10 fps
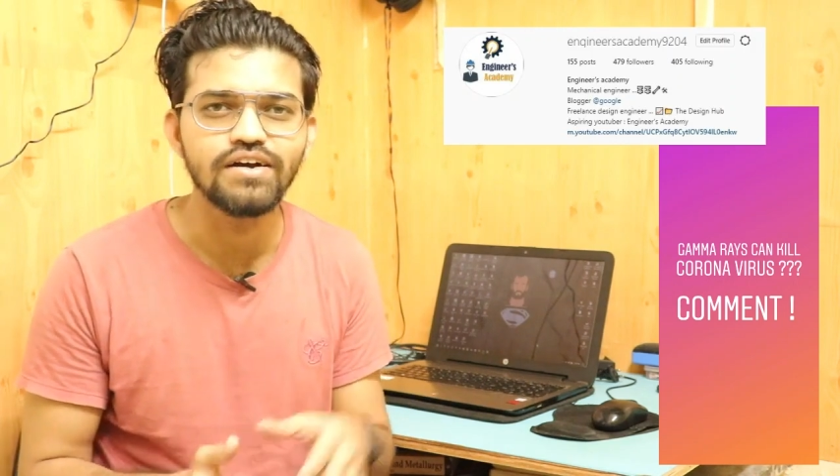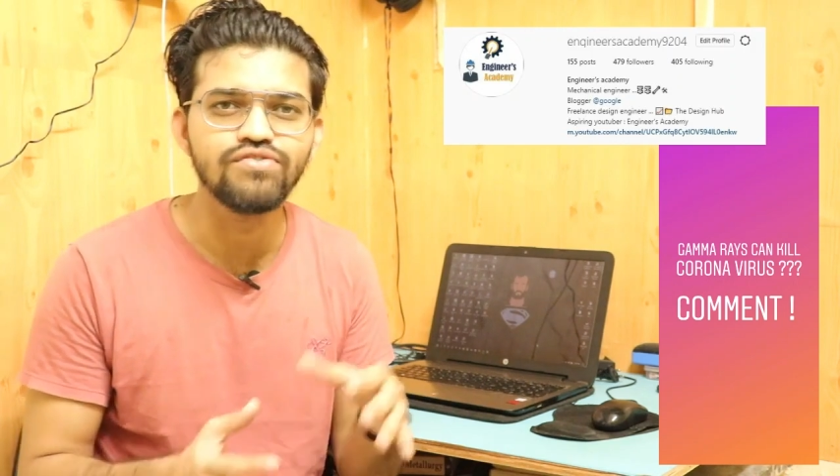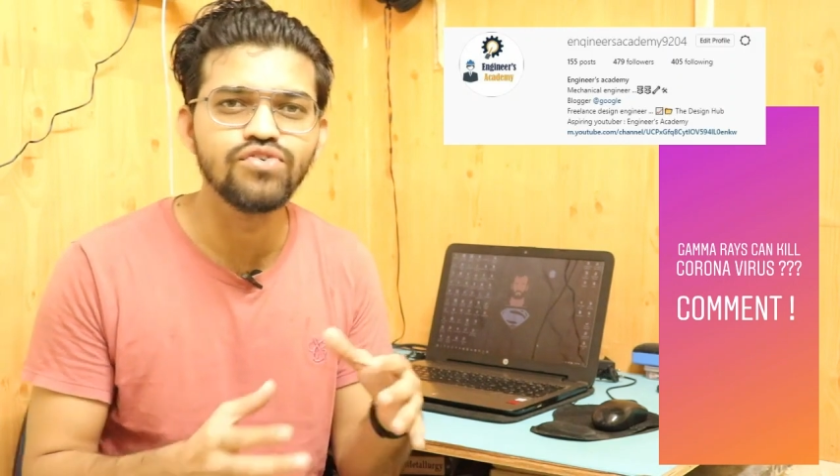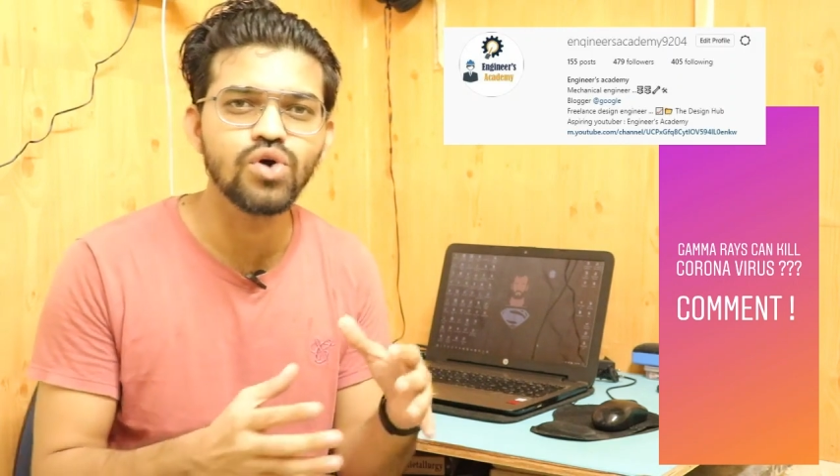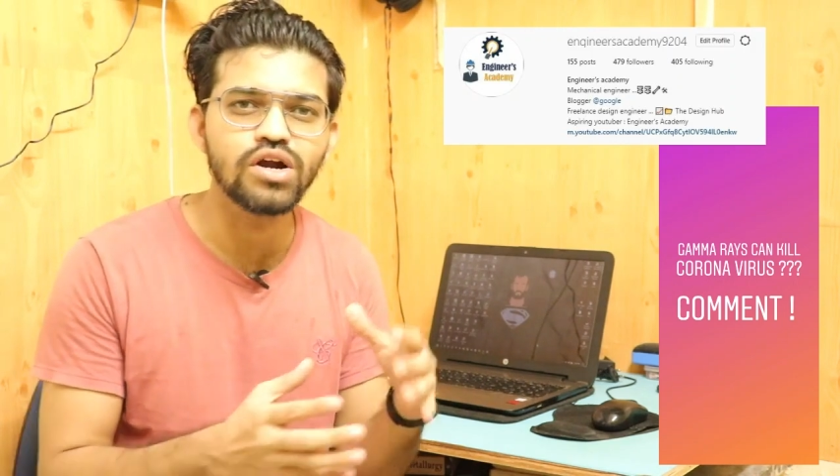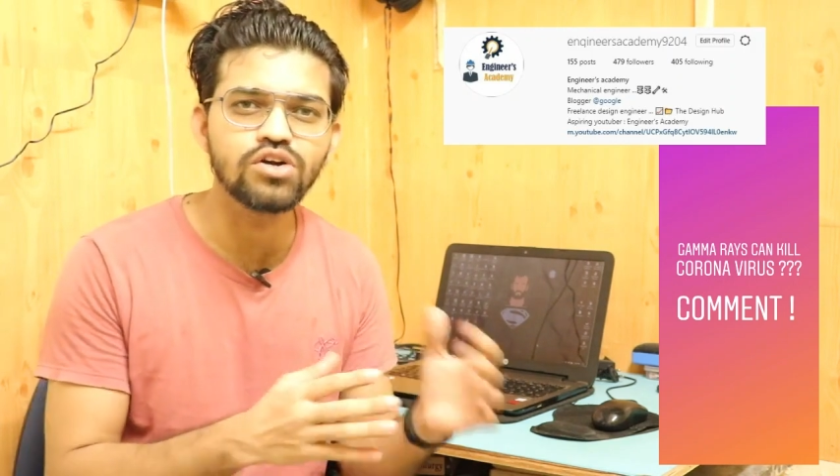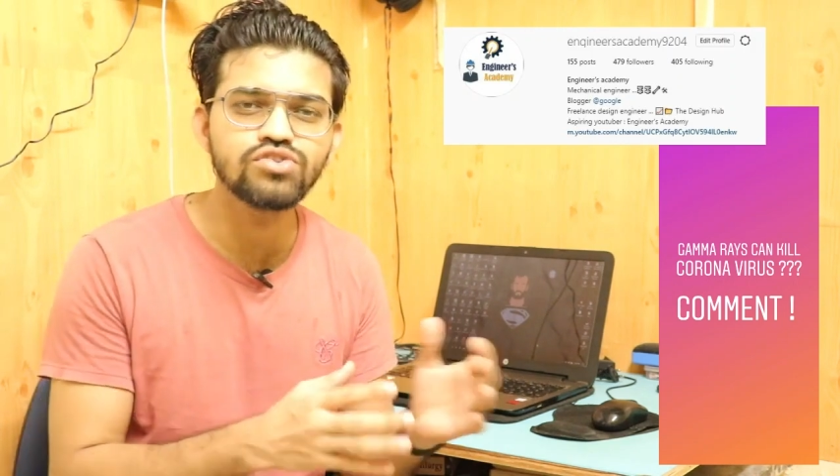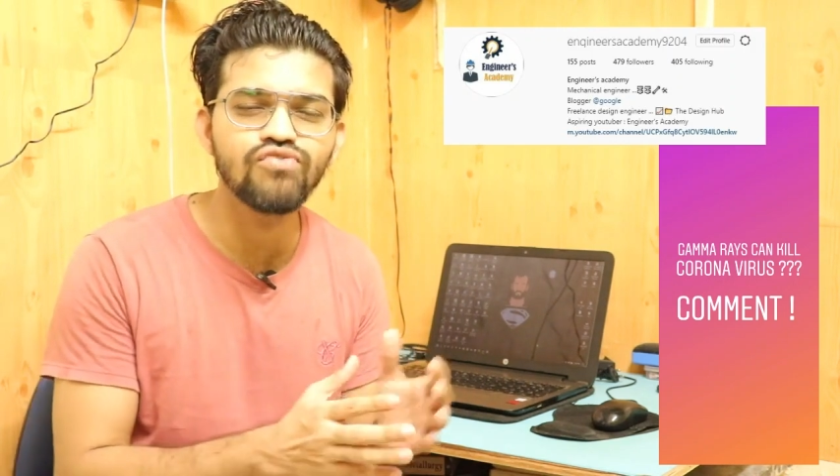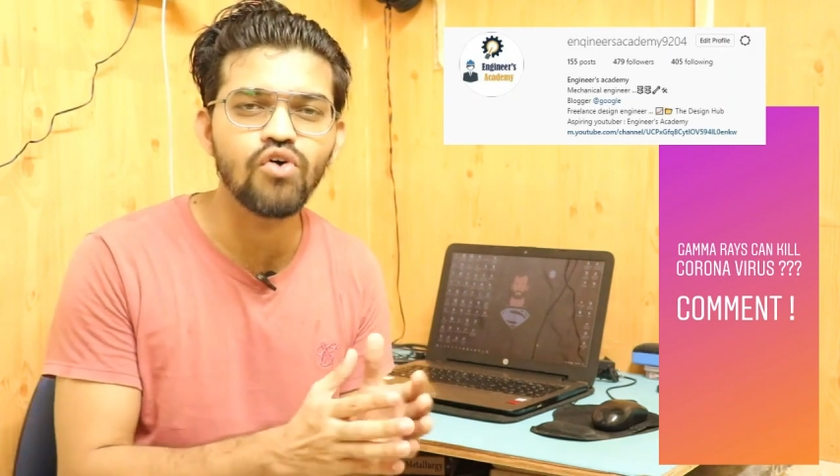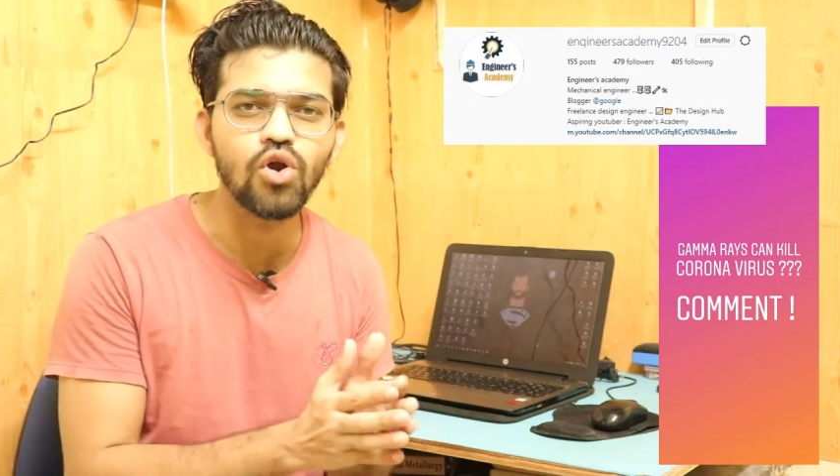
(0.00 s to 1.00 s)
if you are
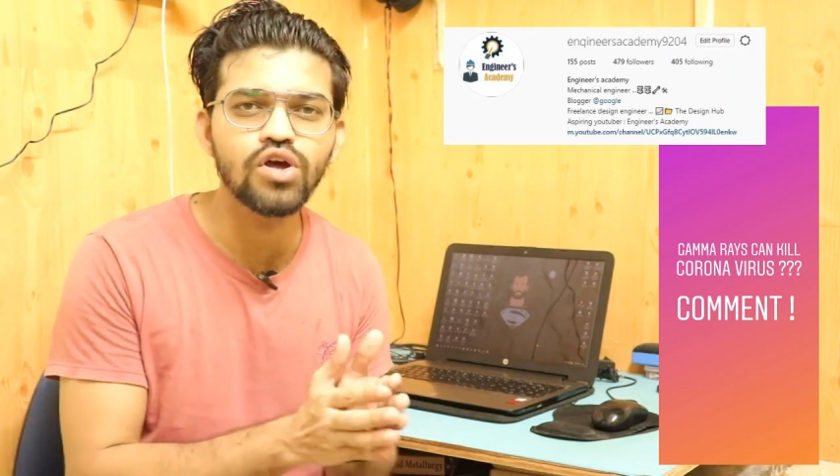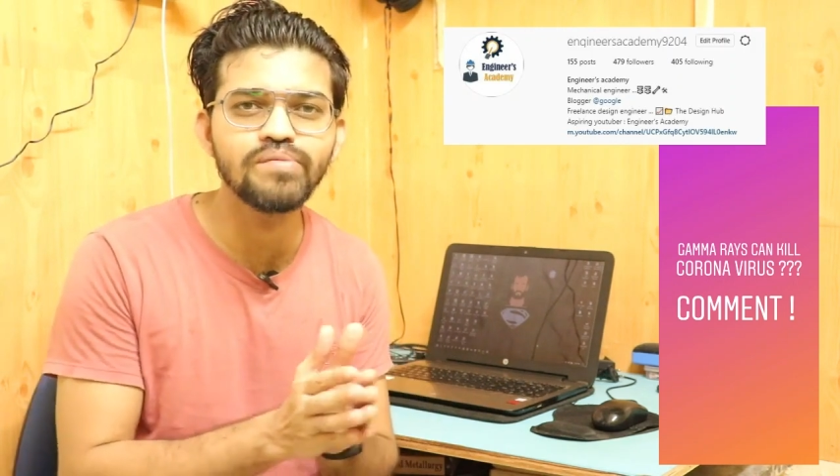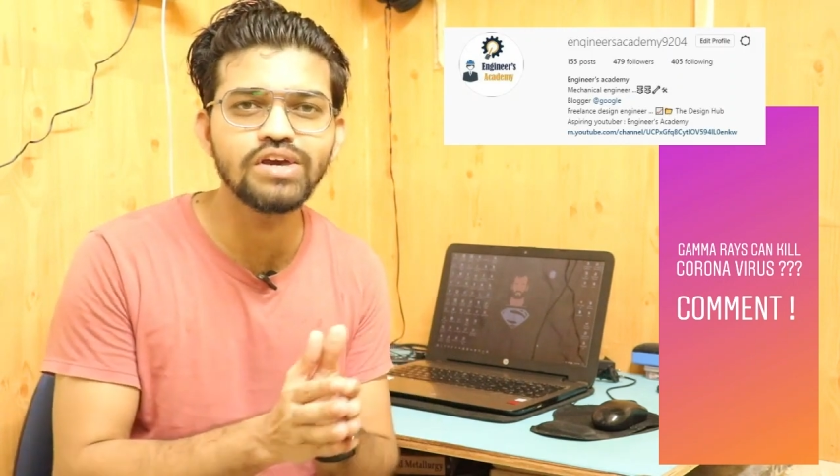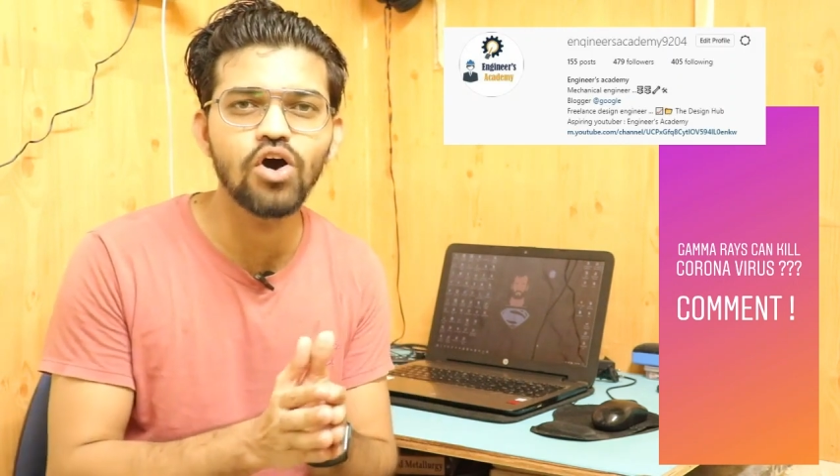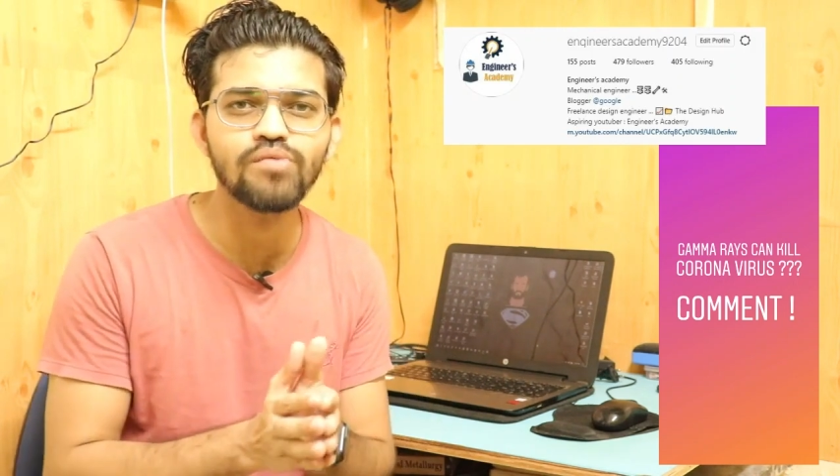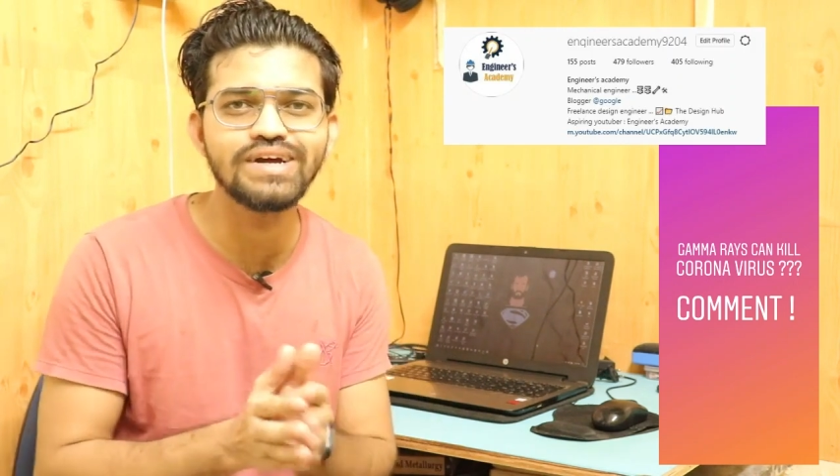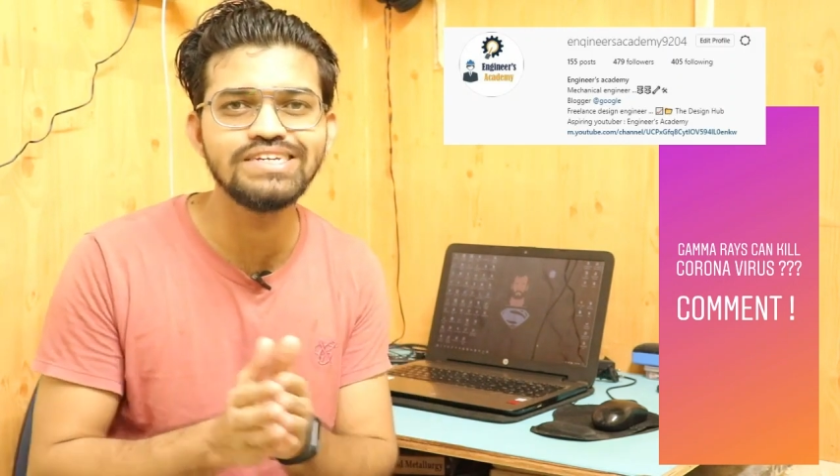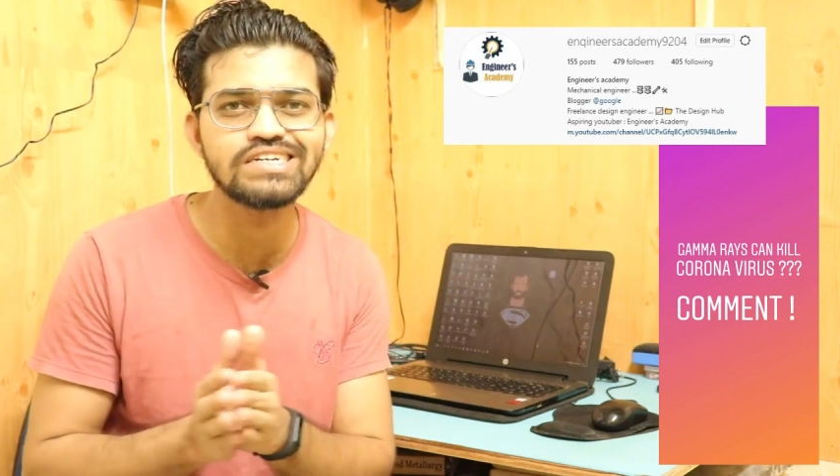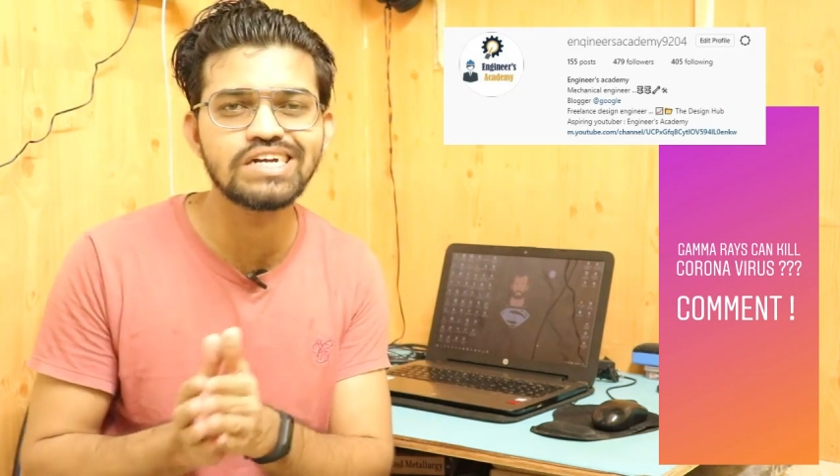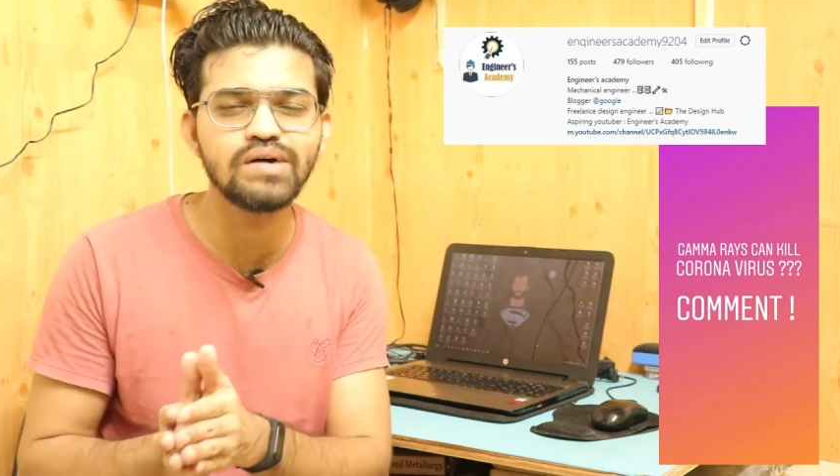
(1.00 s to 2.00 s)
not following me on my
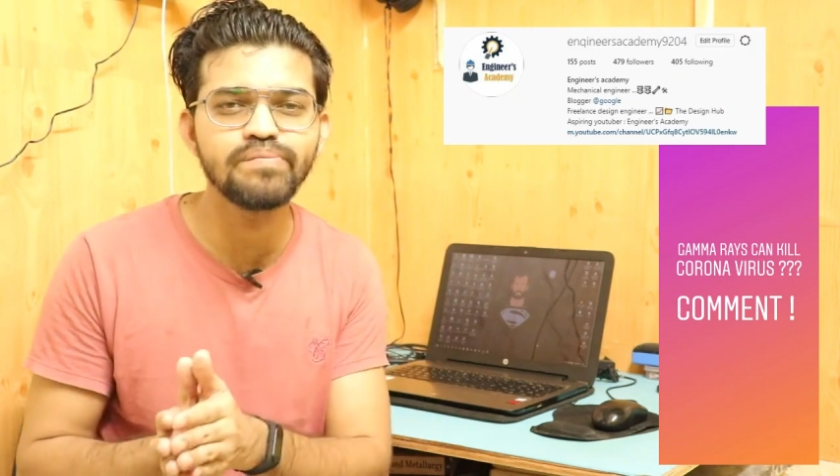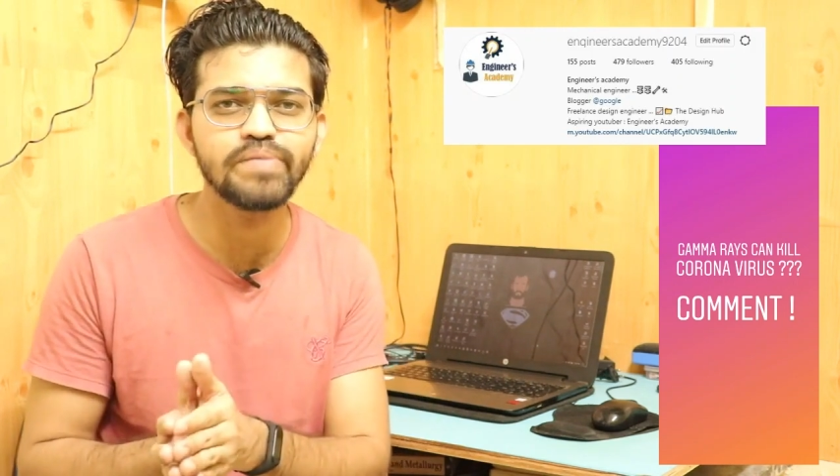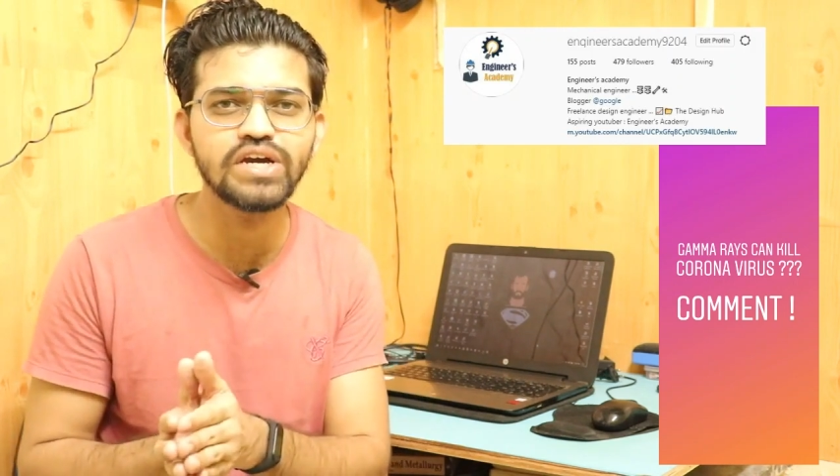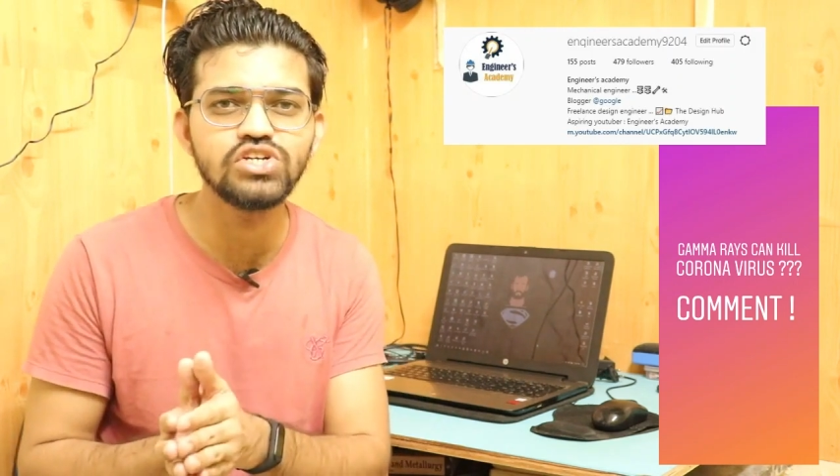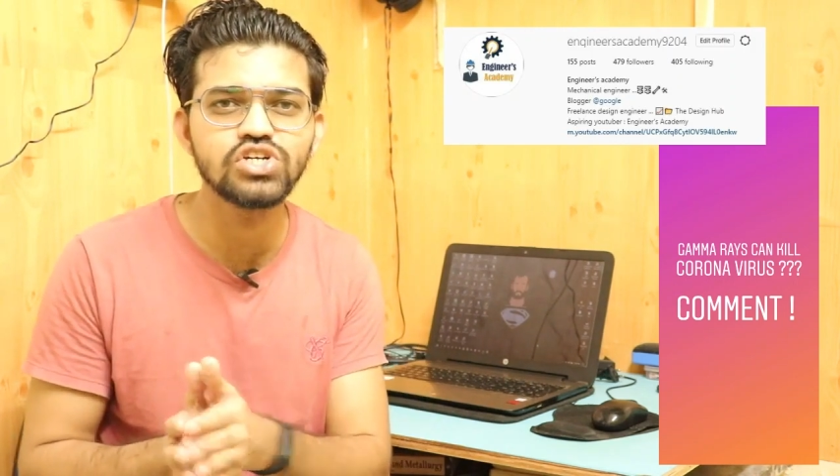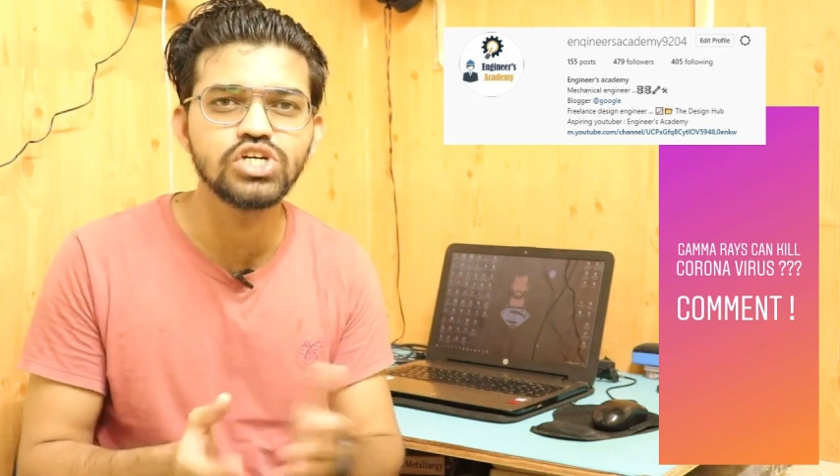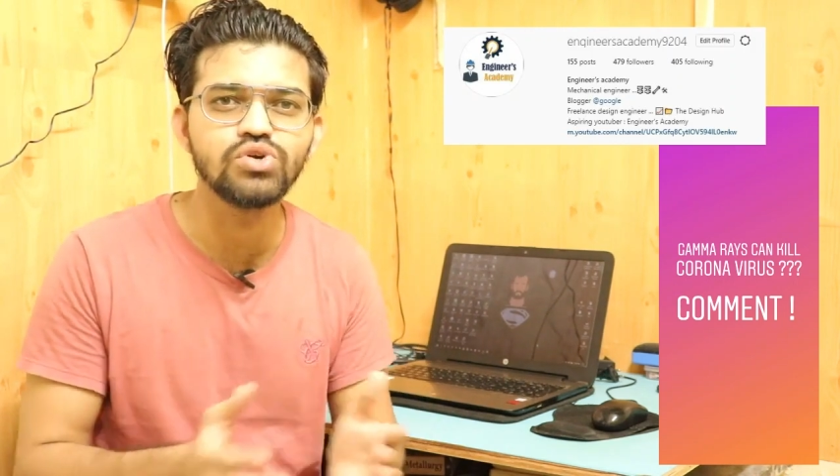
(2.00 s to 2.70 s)
Instagram page,